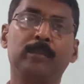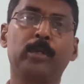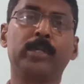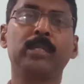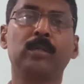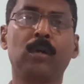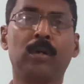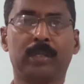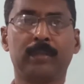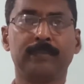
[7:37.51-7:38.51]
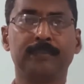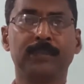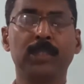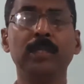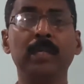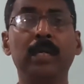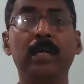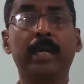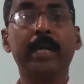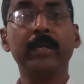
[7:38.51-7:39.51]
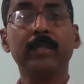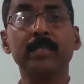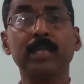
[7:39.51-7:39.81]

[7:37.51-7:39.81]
protein coat. So, radioactive